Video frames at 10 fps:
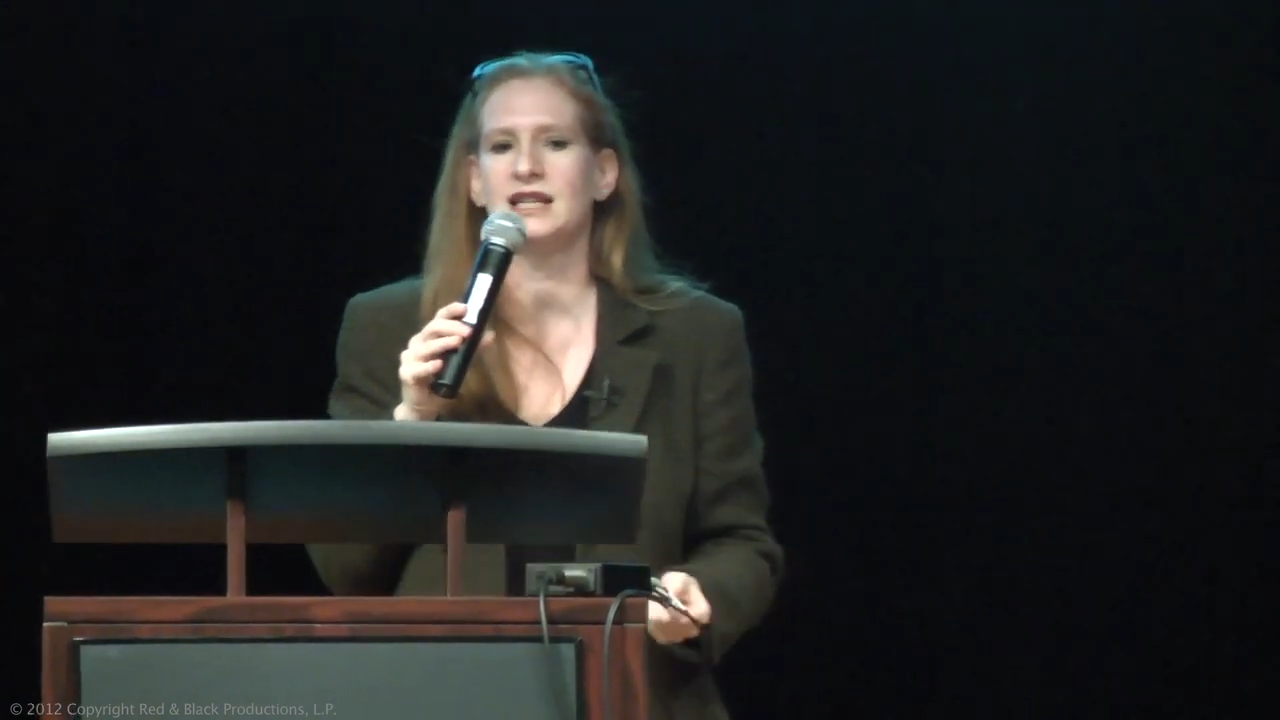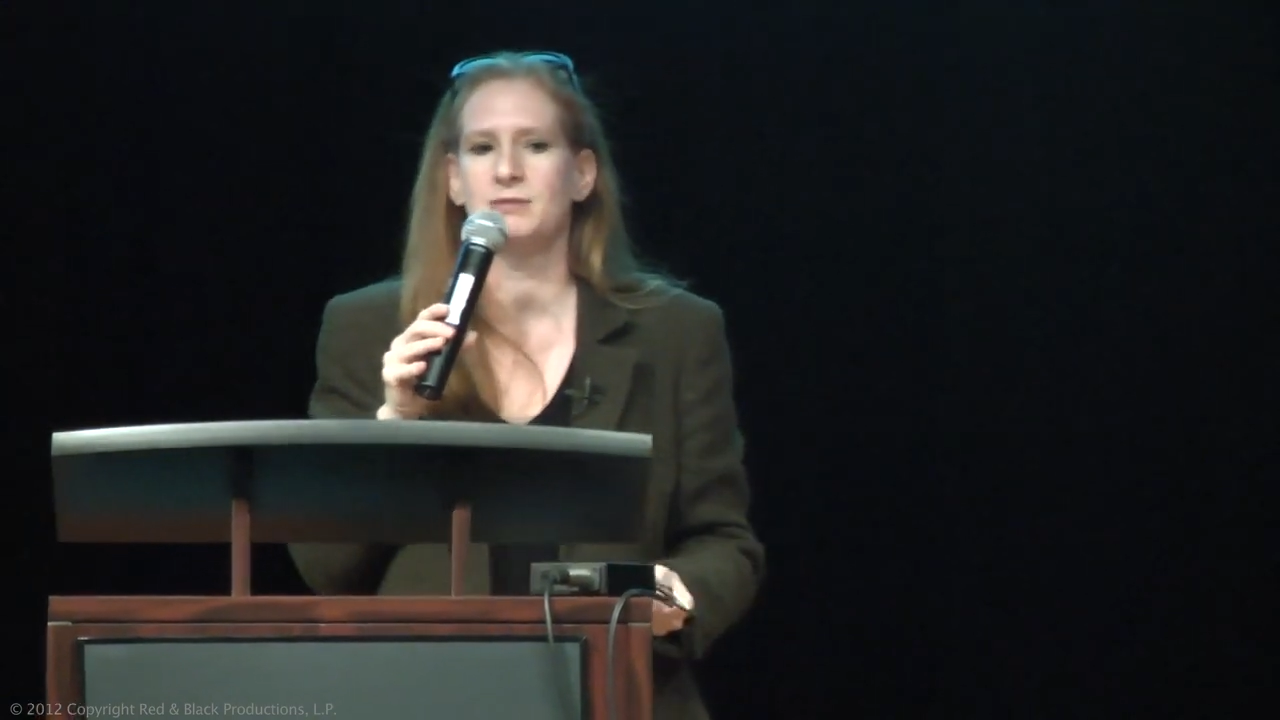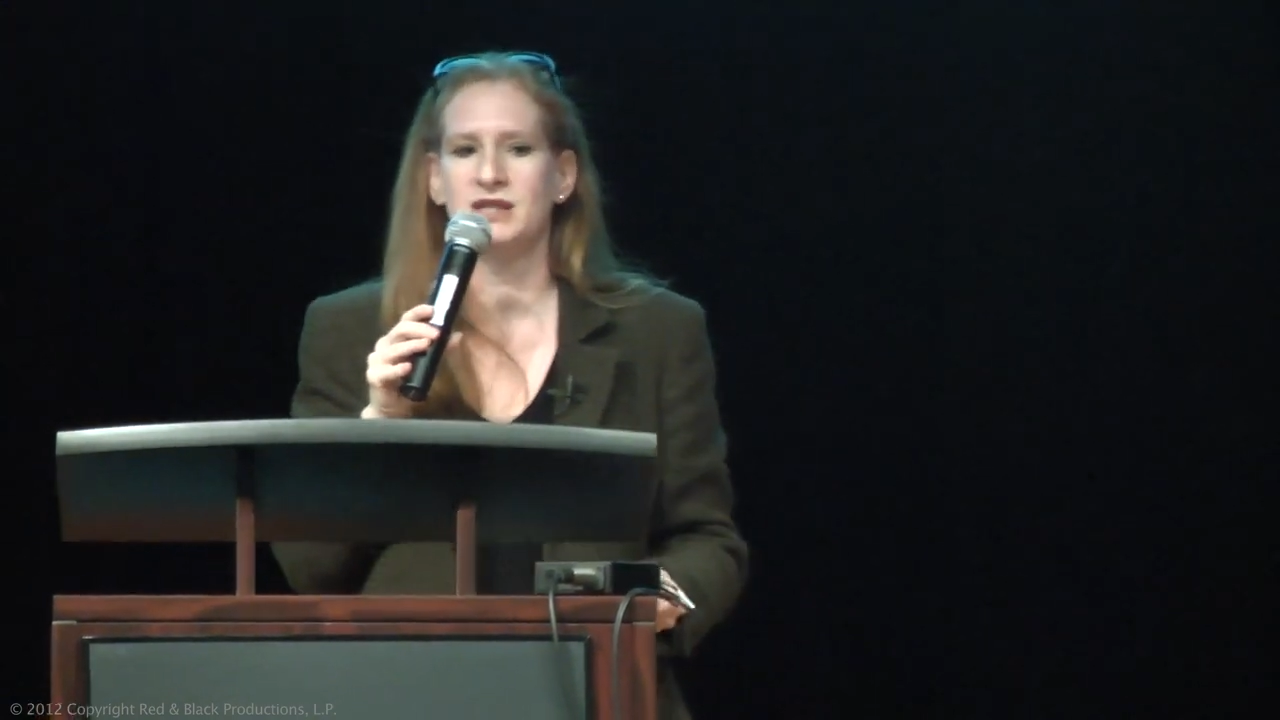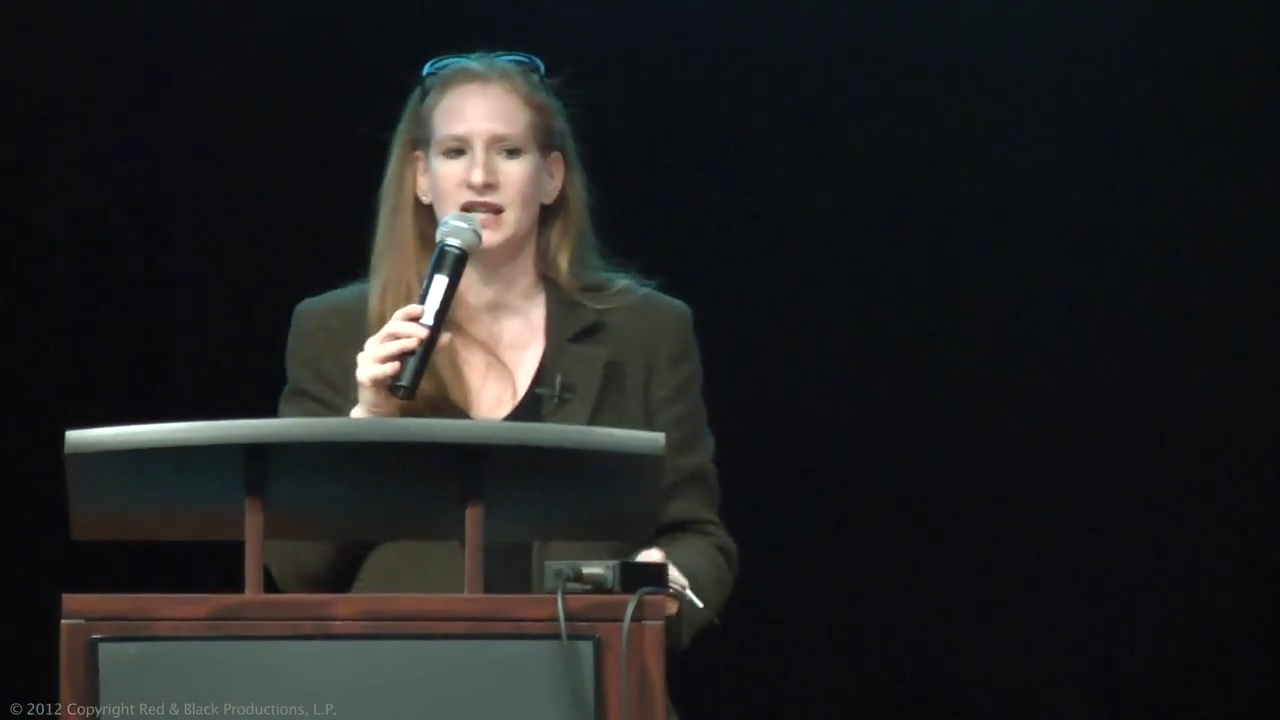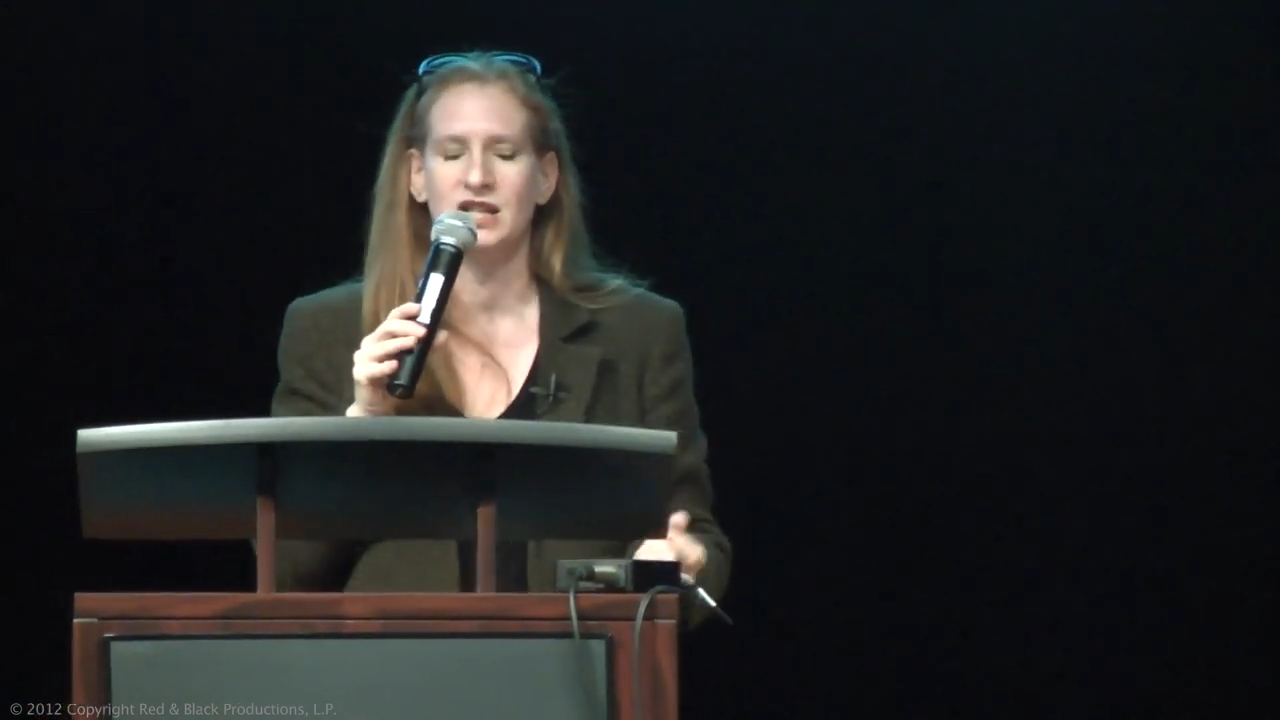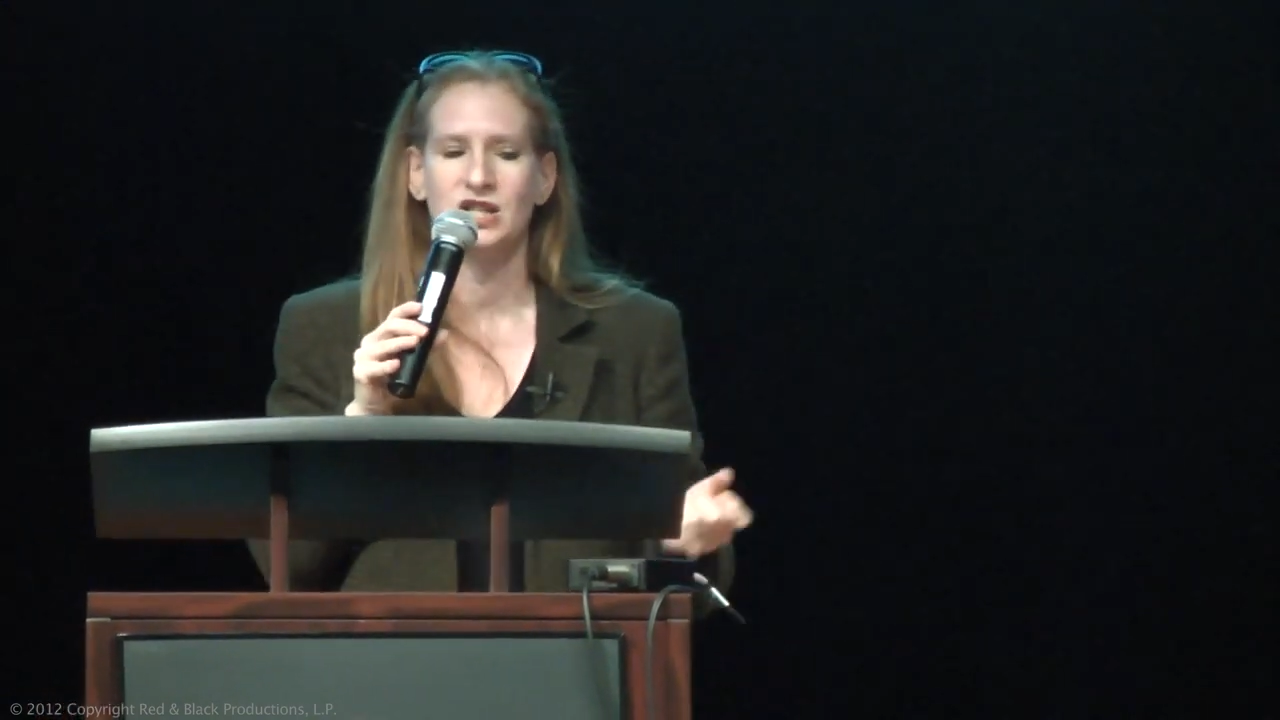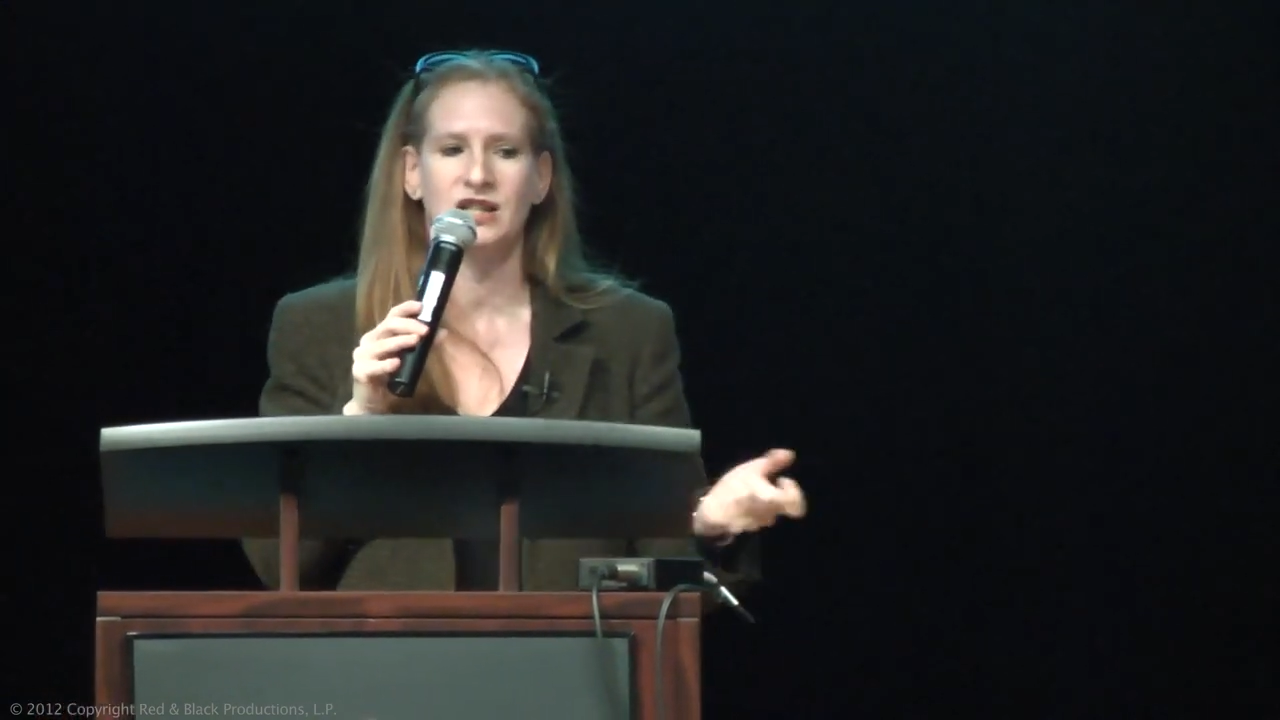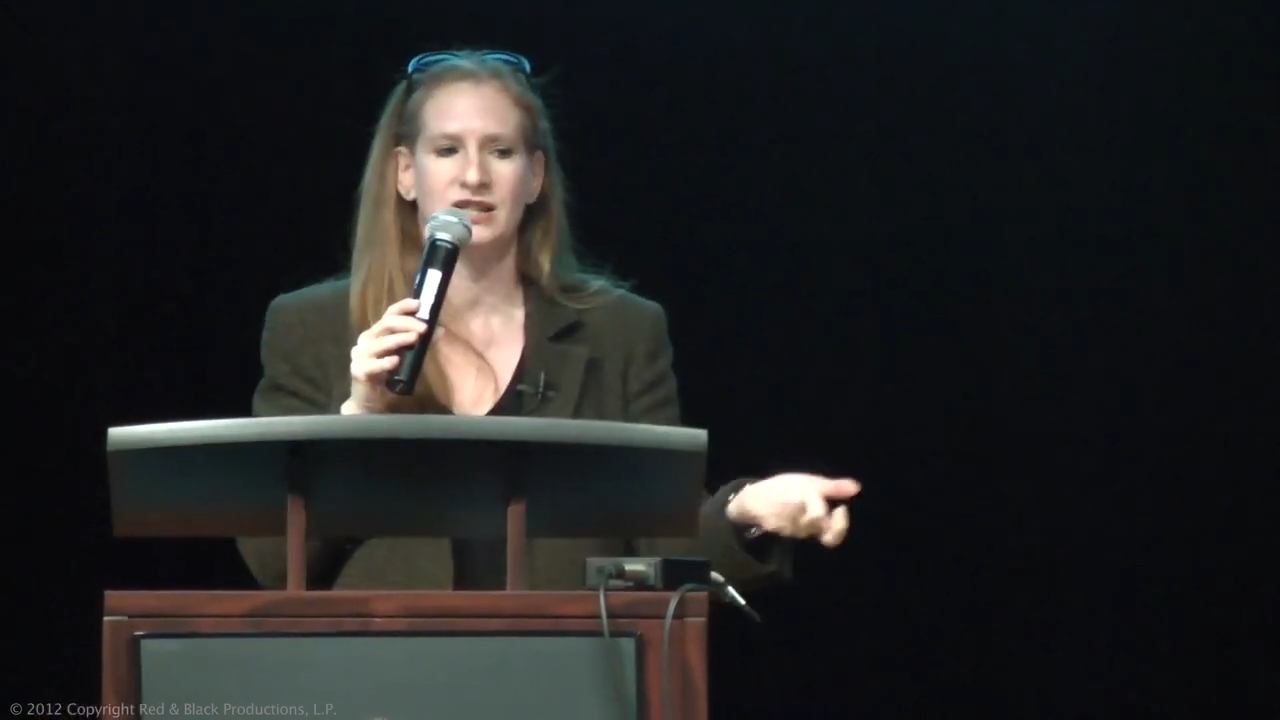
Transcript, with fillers: expectation